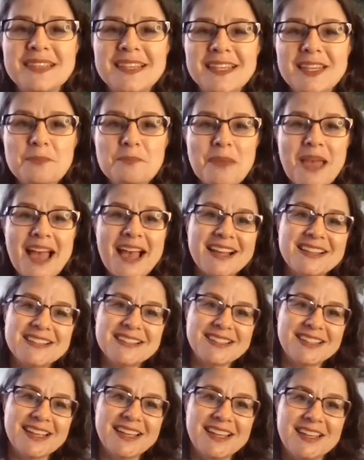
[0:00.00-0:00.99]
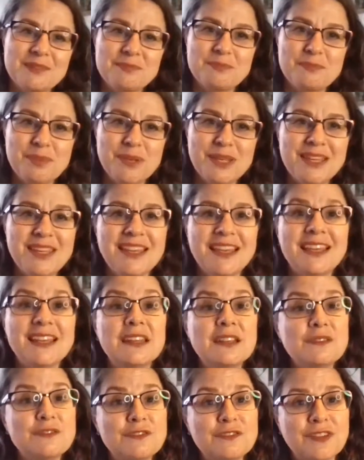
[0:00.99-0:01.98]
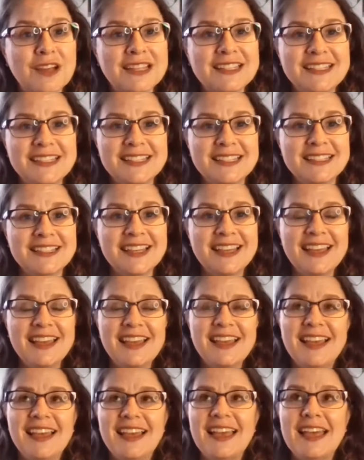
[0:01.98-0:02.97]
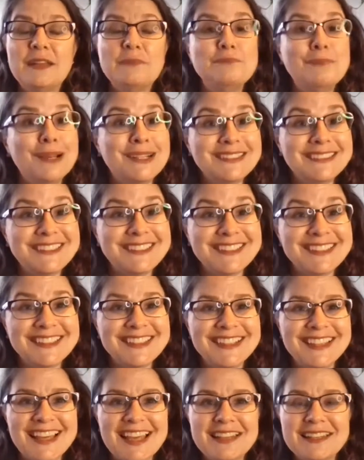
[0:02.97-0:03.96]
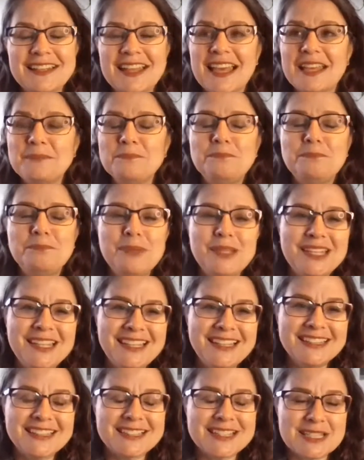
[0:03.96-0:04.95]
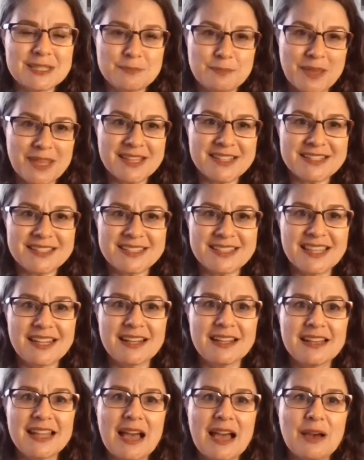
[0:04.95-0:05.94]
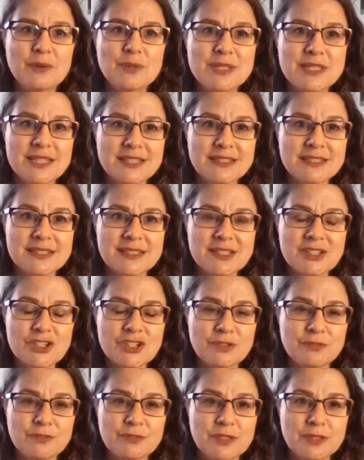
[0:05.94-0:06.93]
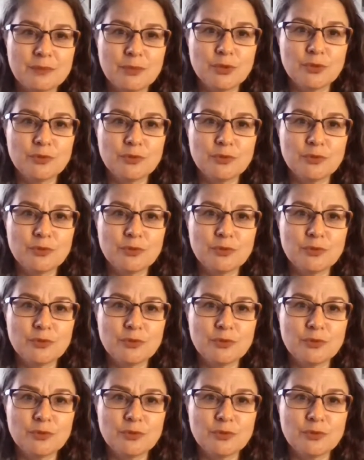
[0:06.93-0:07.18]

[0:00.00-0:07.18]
keep asking and being and inviting and melting and being the space that allows things to shift and